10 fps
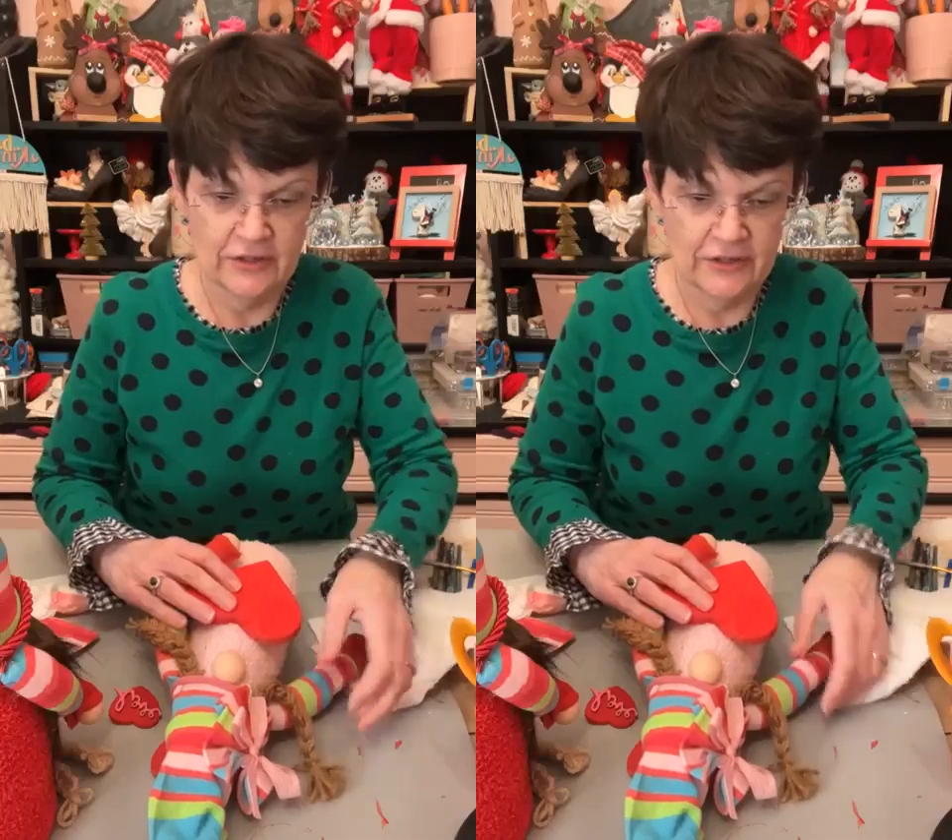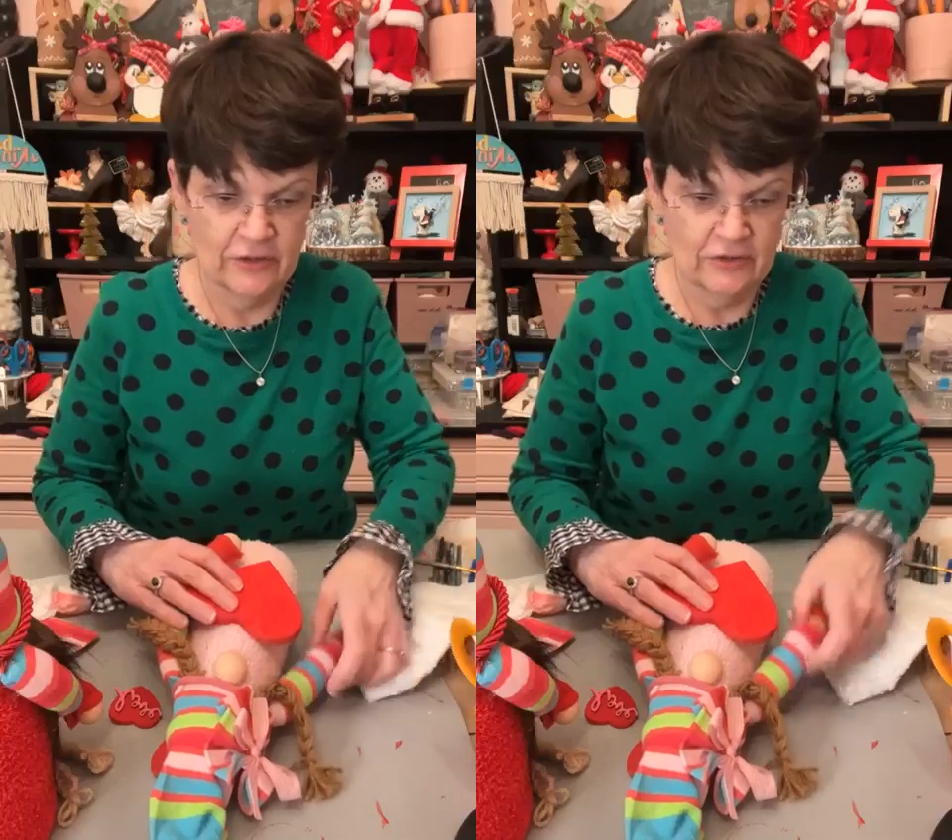
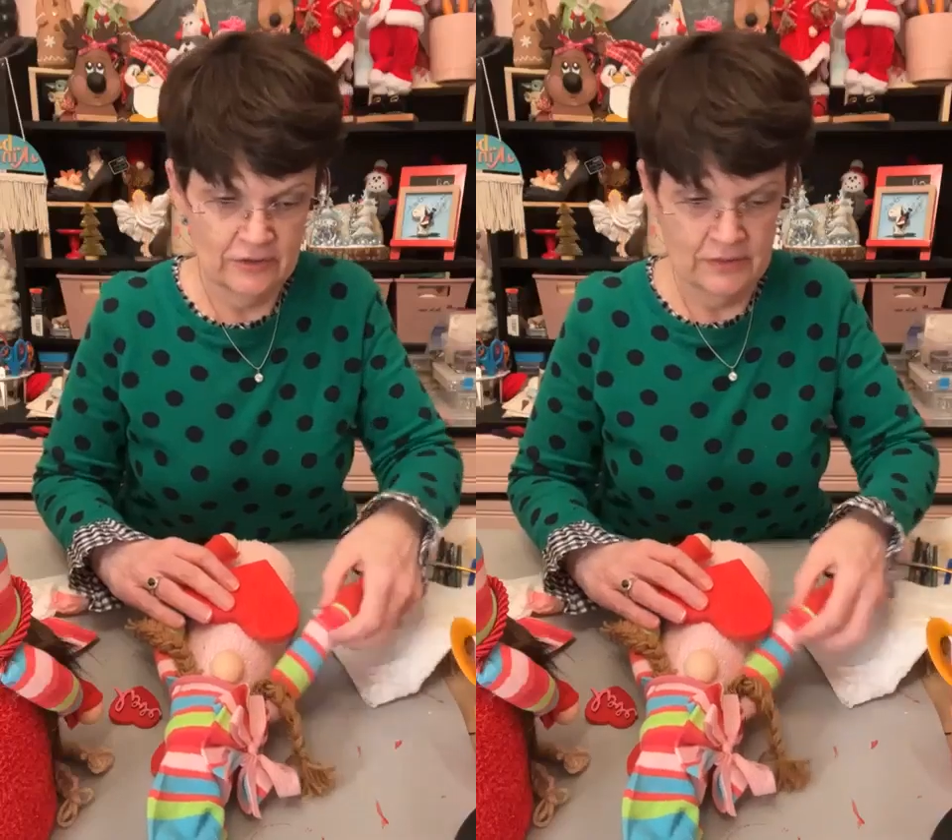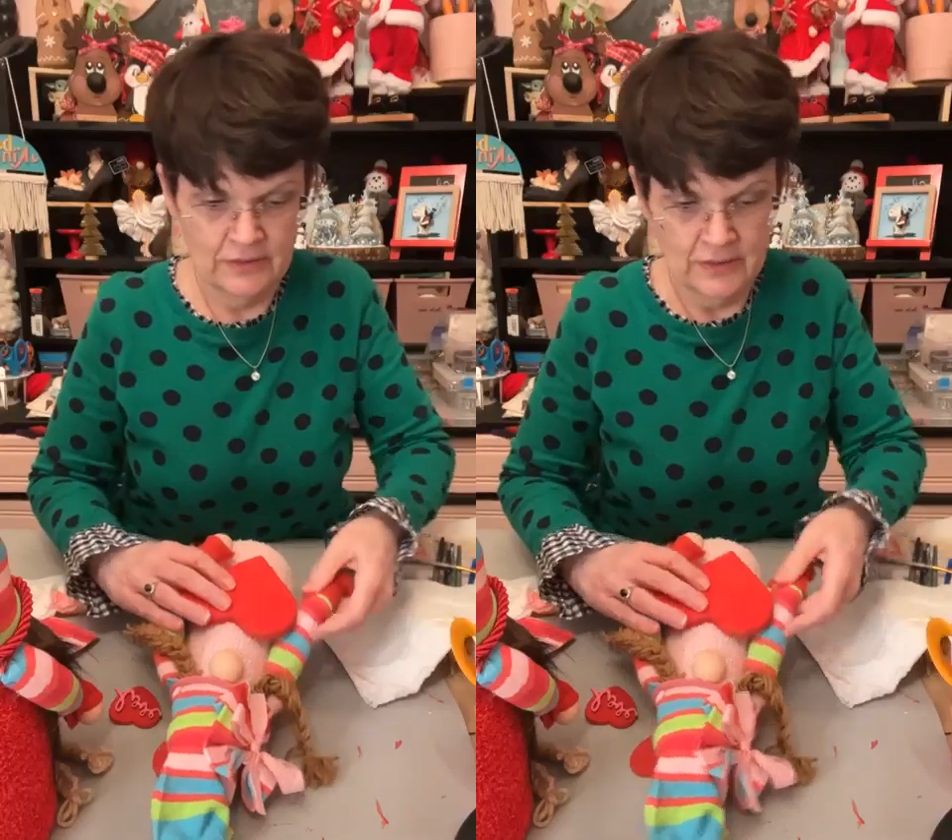little
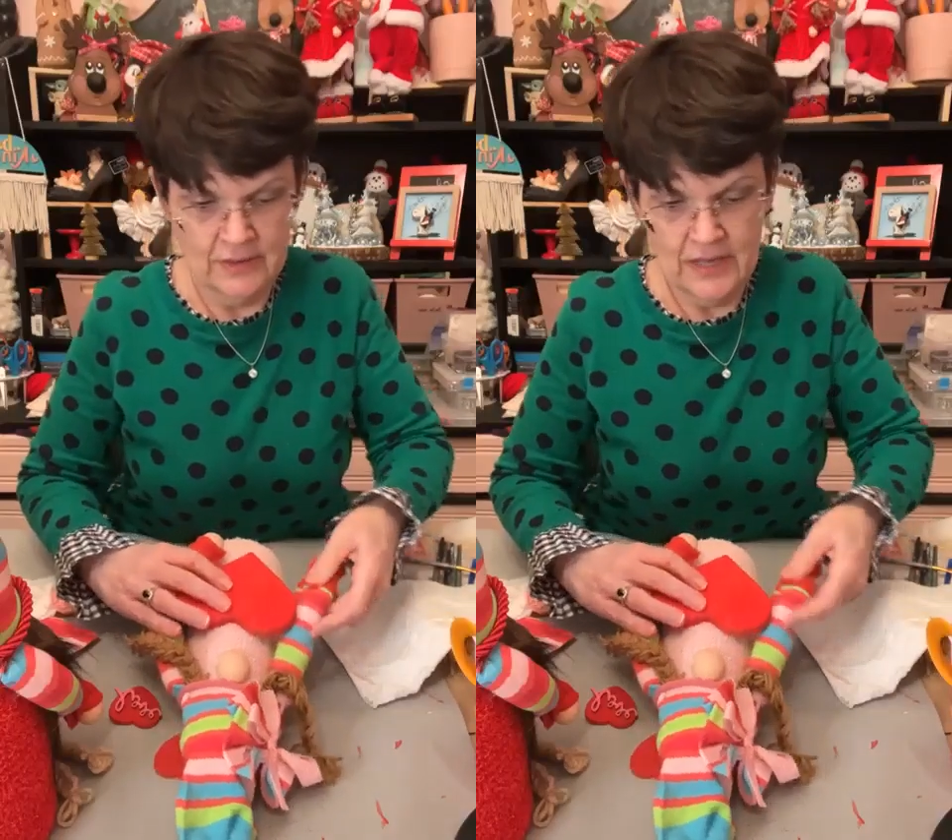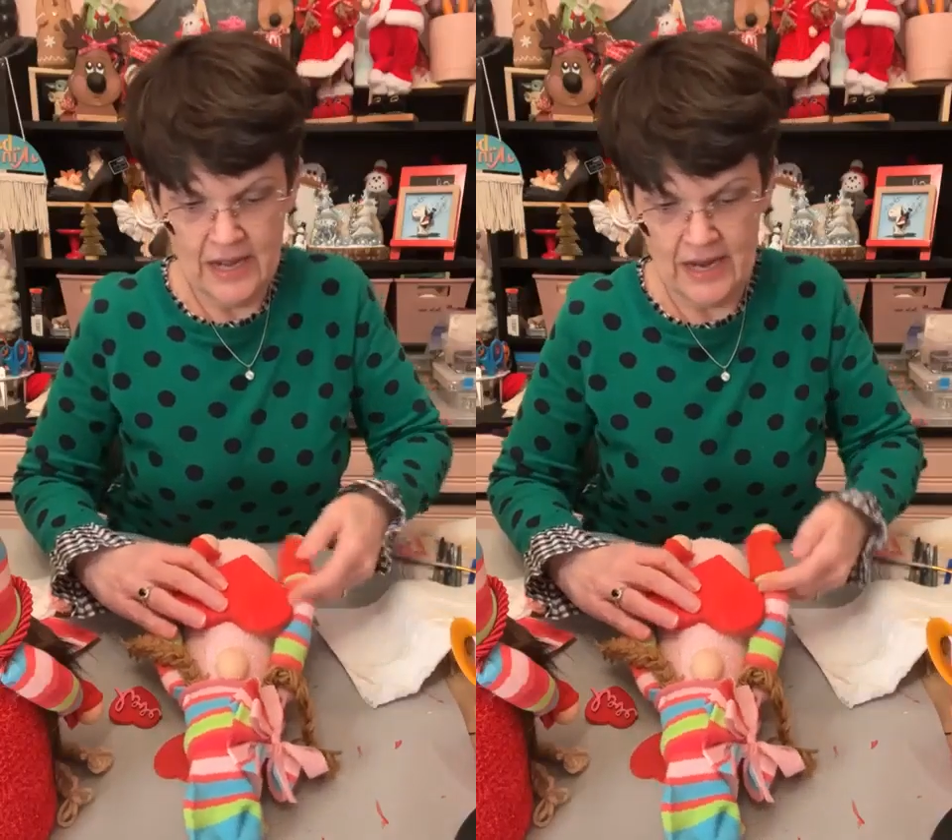
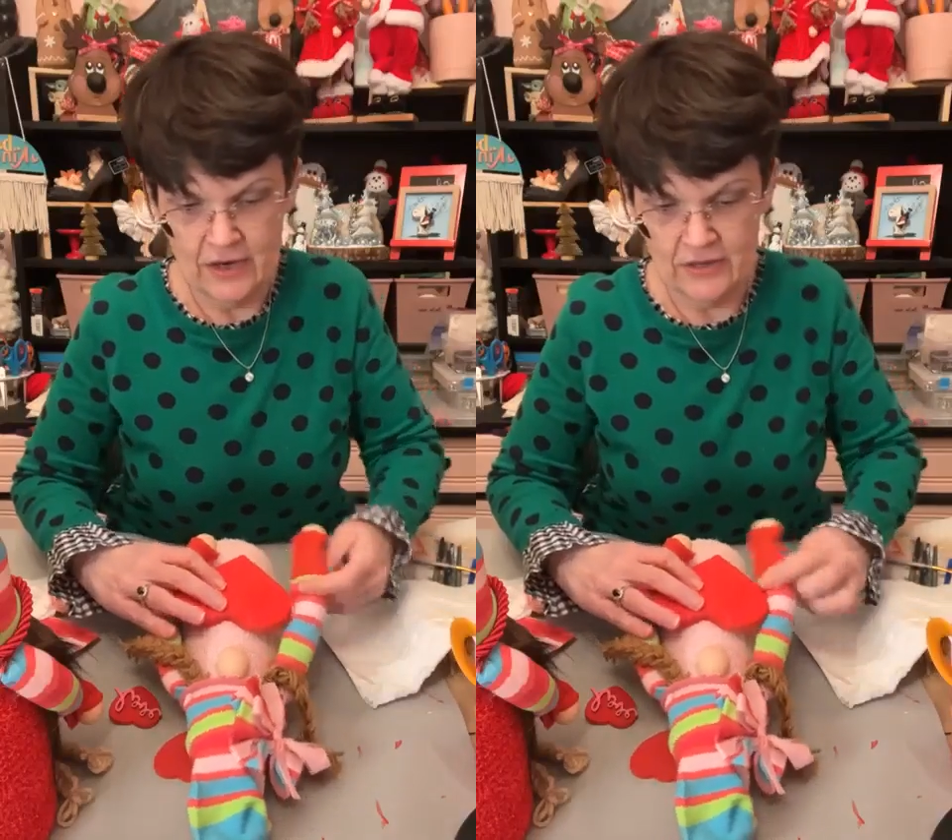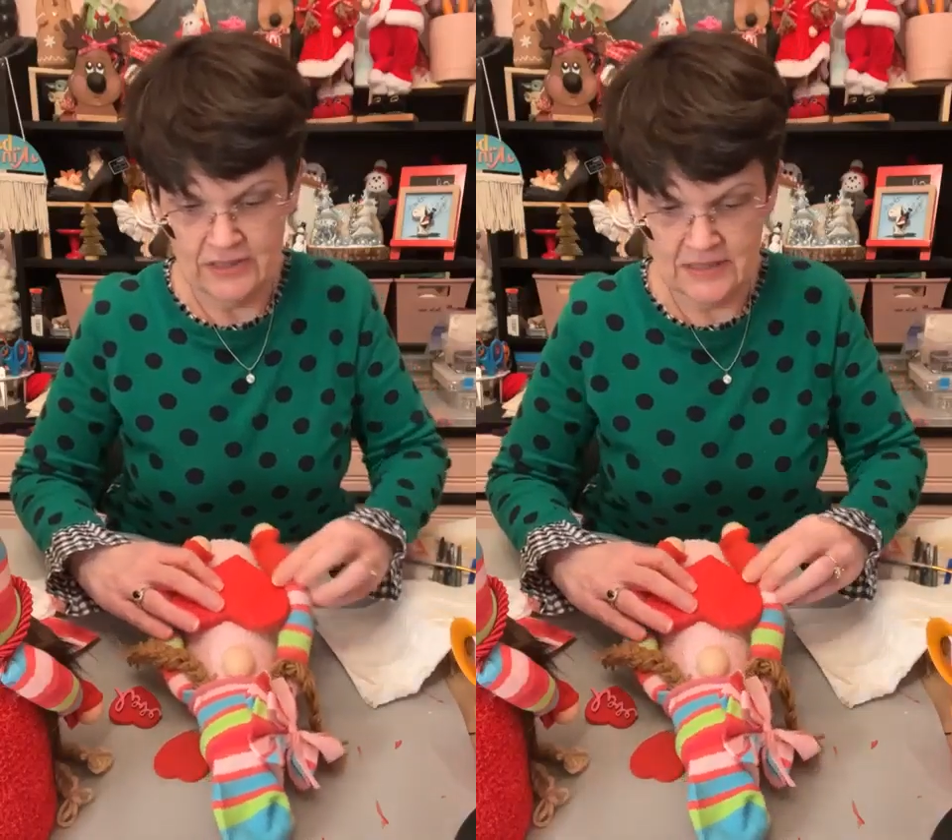
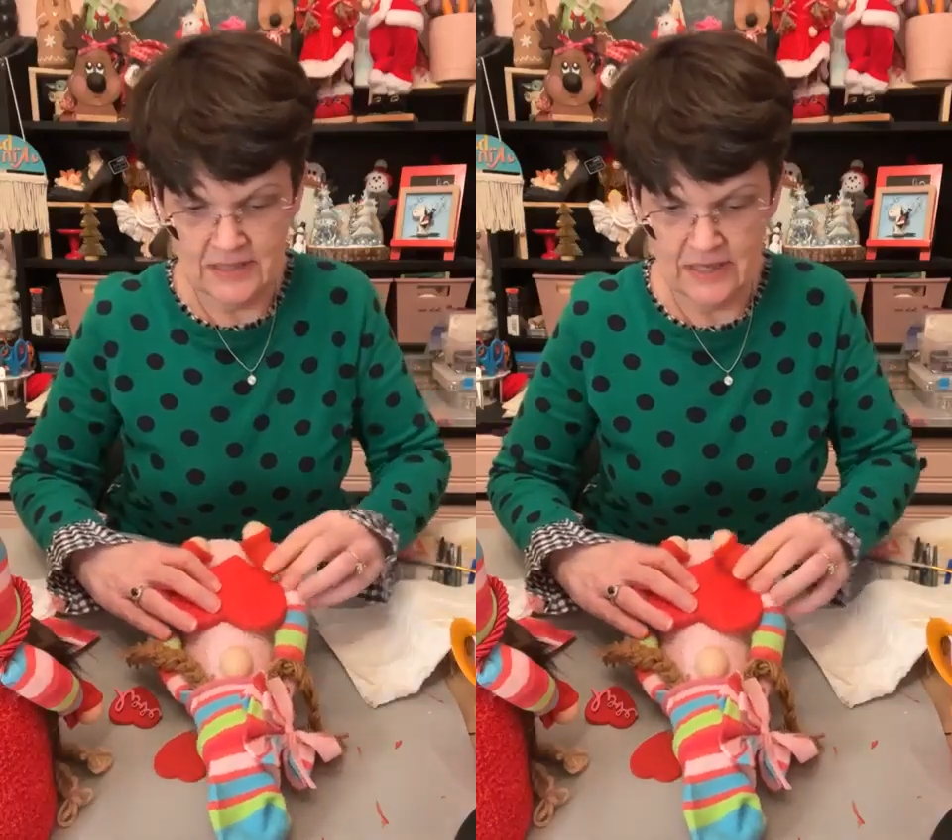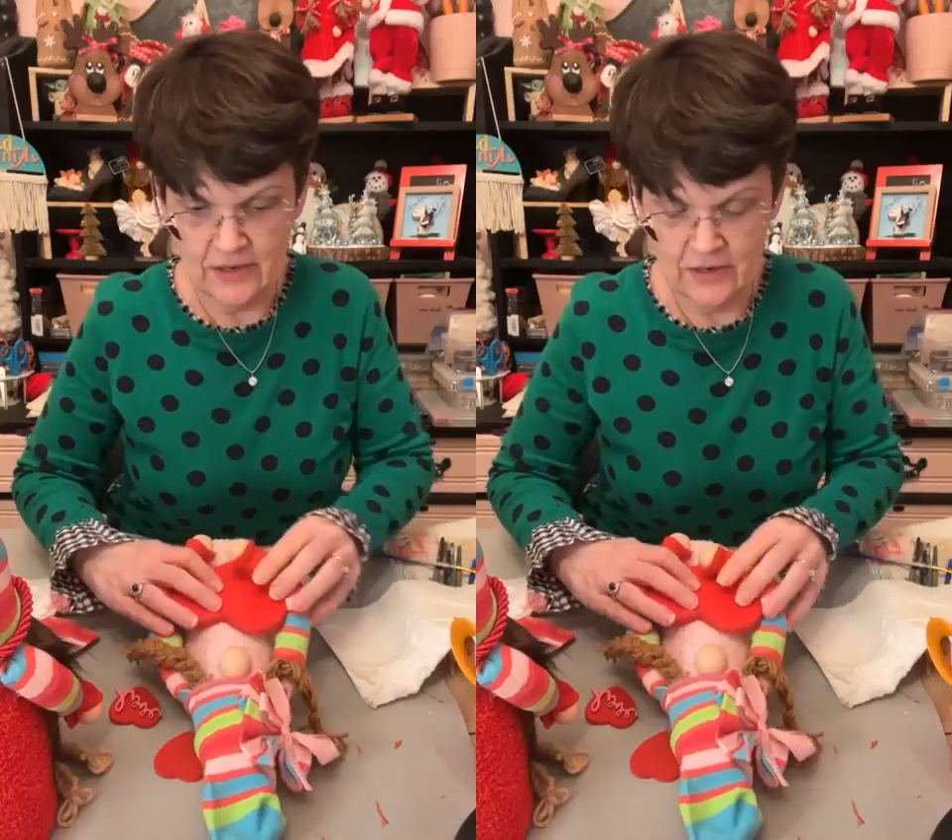hair is
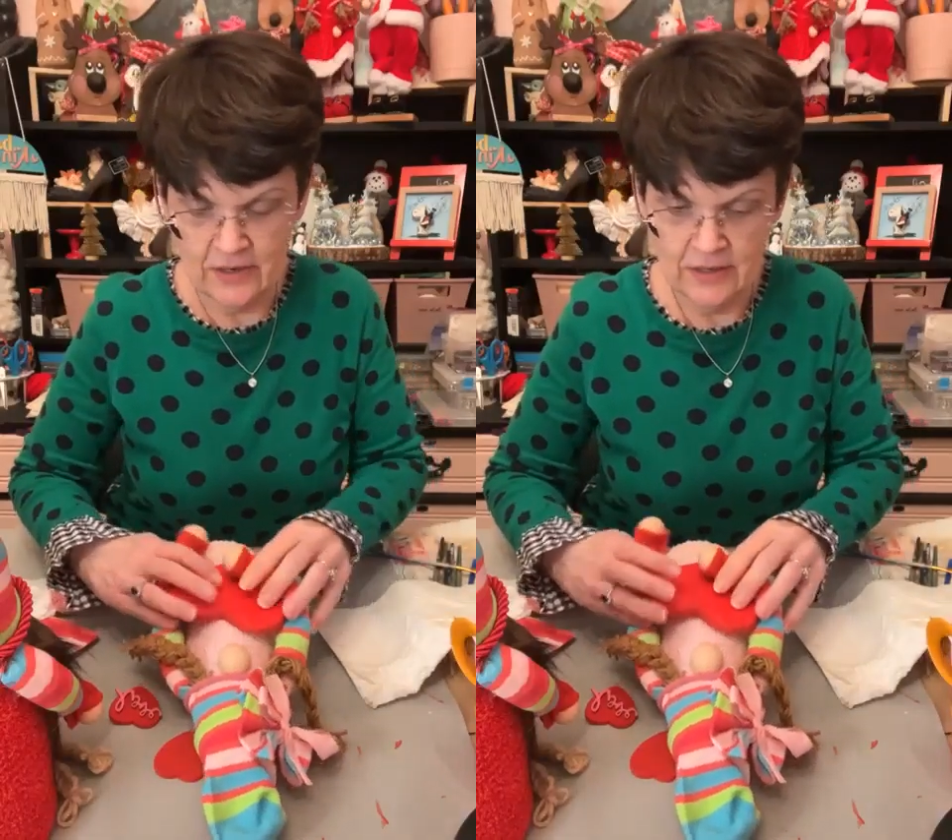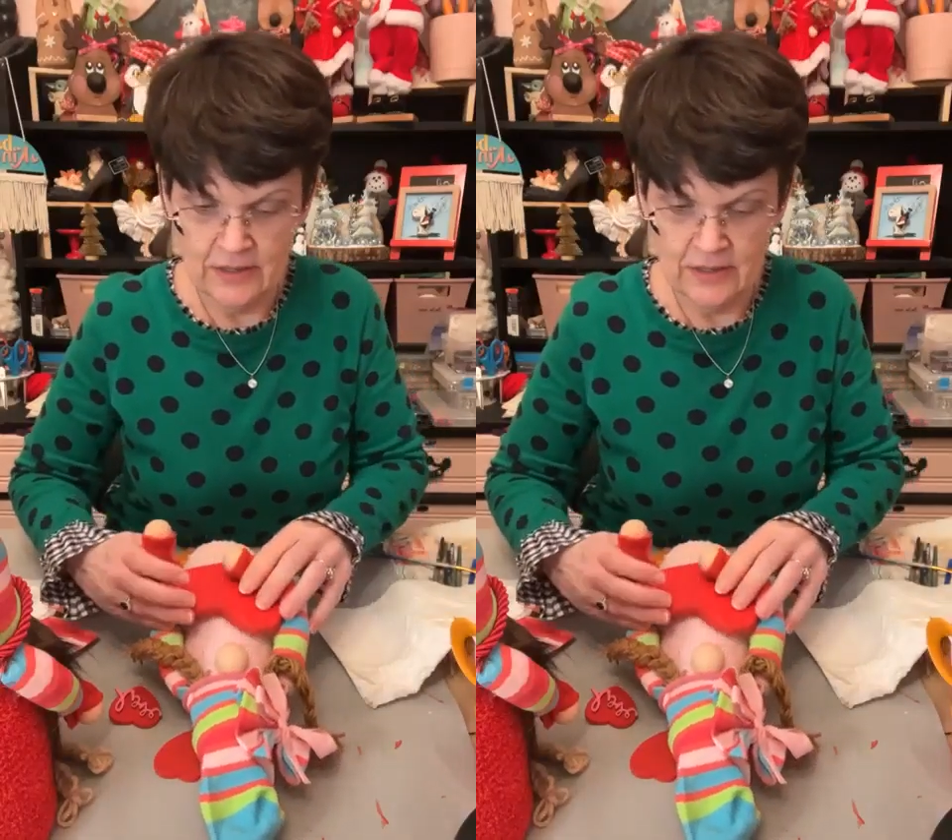there.